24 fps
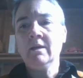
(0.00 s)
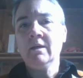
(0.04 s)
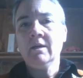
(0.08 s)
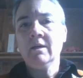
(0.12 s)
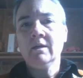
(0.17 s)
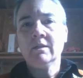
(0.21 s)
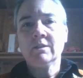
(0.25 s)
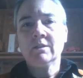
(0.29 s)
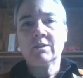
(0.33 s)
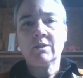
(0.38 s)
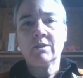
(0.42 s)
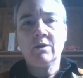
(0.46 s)

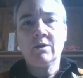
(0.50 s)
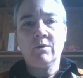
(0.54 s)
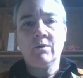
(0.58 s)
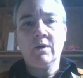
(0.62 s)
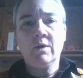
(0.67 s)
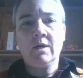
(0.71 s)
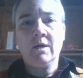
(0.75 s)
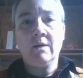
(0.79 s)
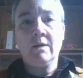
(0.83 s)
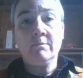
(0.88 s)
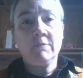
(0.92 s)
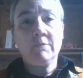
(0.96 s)
So
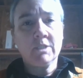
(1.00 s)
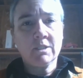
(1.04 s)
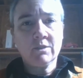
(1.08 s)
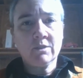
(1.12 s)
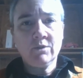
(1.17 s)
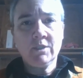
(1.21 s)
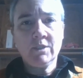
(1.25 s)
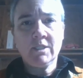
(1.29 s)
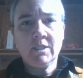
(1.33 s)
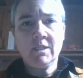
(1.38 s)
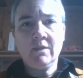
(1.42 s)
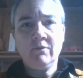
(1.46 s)
I'm just
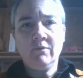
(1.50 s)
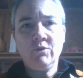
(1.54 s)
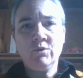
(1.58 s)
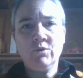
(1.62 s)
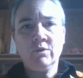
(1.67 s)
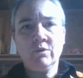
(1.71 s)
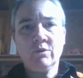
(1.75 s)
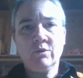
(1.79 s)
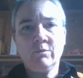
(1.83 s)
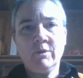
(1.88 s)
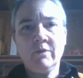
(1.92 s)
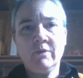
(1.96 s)
going to give you a
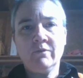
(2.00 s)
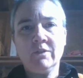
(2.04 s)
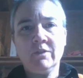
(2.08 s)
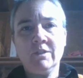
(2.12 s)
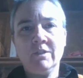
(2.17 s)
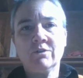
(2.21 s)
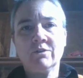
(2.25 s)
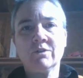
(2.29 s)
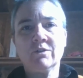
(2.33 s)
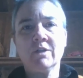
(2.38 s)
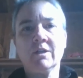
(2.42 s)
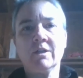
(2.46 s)
little bit of an
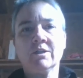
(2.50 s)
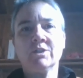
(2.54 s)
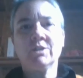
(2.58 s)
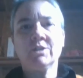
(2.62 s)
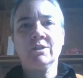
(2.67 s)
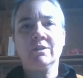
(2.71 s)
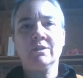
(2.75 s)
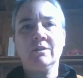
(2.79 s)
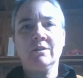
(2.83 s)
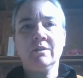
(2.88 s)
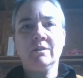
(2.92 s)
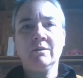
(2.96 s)

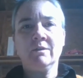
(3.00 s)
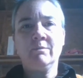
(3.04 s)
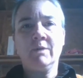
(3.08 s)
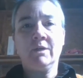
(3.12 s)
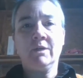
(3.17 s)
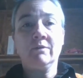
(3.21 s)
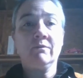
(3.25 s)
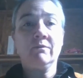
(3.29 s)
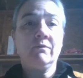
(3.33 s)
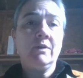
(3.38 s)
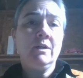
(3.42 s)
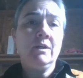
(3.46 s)
introduction
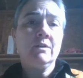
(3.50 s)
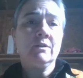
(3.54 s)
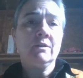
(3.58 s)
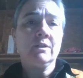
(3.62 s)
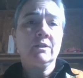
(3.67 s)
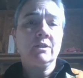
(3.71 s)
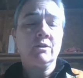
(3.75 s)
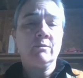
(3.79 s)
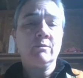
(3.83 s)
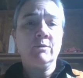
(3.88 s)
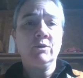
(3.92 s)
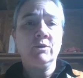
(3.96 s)
about fire
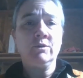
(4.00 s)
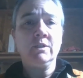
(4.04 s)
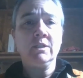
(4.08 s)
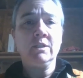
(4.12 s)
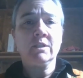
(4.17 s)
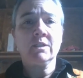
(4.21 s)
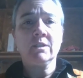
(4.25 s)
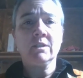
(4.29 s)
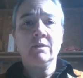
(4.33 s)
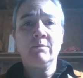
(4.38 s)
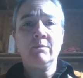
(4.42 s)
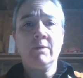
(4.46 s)

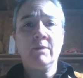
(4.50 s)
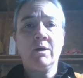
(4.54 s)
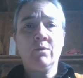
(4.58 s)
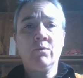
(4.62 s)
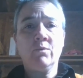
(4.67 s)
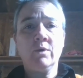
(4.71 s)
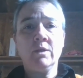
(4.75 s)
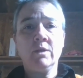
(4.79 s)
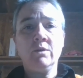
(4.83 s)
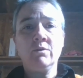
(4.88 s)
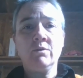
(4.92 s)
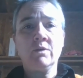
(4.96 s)
ceremonies and about
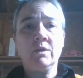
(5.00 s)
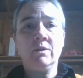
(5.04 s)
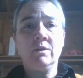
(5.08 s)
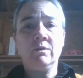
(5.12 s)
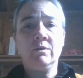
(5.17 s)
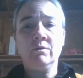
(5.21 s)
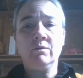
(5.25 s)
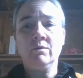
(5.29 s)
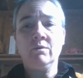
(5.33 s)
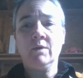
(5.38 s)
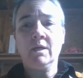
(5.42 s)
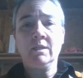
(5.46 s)
what you can
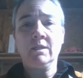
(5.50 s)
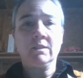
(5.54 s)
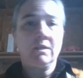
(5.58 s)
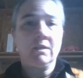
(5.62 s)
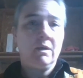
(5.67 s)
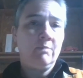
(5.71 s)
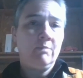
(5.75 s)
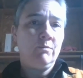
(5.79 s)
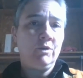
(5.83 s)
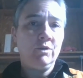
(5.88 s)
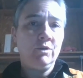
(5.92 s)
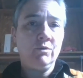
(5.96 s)
do as
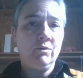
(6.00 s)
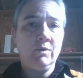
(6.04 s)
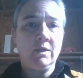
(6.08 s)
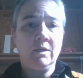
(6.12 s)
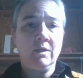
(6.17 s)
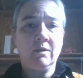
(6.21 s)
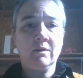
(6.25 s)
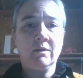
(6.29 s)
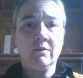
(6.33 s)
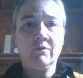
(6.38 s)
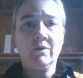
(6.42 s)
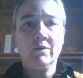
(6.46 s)
I'm
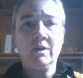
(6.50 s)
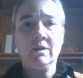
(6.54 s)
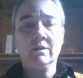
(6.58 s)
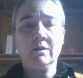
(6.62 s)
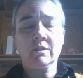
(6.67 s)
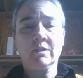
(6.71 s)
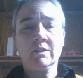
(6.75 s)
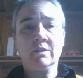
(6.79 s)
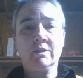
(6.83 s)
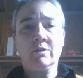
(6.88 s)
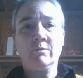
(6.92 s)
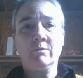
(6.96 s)
doing the fire
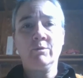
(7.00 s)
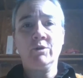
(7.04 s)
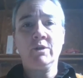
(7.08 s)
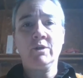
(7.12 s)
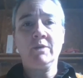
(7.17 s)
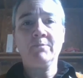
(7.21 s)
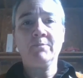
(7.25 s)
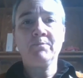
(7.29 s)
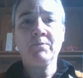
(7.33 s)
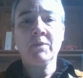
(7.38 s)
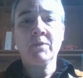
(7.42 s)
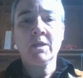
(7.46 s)
ceremony.
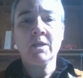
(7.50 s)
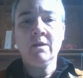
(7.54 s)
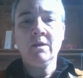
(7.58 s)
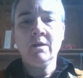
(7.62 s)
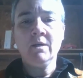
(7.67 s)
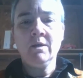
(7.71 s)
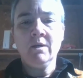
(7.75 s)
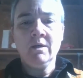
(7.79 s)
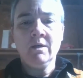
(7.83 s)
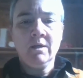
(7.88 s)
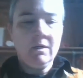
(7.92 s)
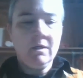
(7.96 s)

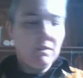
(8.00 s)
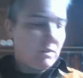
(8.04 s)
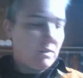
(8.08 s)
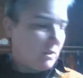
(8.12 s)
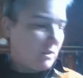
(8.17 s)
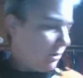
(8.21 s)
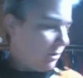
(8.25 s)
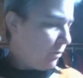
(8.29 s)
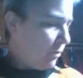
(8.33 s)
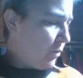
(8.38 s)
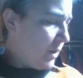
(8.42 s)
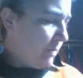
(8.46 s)

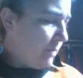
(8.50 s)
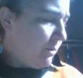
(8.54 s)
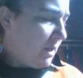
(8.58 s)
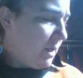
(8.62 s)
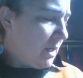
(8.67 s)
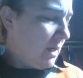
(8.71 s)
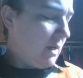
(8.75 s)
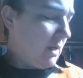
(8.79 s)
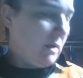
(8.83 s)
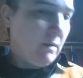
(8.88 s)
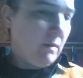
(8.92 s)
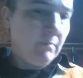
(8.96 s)
So we
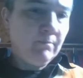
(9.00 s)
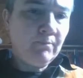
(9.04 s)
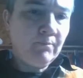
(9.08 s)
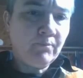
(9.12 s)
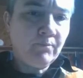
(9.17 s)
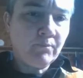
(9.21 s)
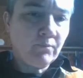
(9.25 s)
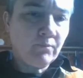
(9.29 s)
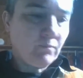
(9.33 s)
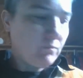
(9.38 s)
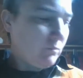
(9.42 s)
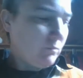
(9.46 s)
begin,
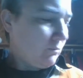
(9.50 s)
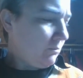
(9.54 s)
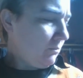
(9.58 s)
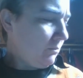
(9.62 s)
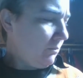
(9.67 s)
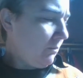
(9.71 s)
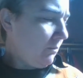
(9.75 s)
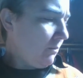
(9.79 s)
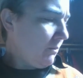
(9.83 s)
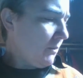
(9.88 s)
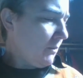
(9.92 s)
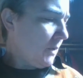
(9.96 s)

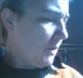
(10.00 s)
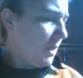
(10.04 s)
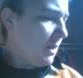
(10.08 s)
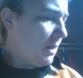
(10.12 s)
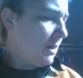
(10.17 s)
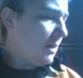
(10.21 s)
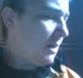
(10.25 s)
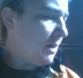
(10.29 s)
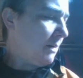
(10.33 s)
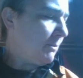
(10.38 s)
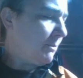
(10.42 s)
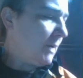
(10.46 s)

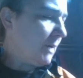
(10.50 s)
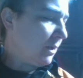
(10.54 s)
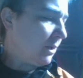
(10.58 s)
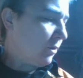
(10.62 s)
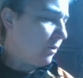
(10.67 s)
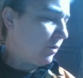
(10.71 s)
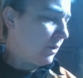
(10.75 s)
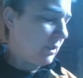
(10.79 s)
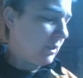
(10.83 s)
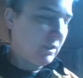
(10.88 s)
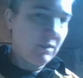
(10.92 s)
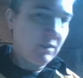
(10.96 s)
I'm not
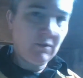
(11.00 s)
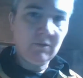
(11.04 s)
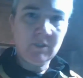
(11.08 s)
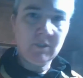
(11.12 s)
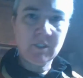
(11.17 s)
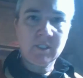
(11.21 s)
going to do this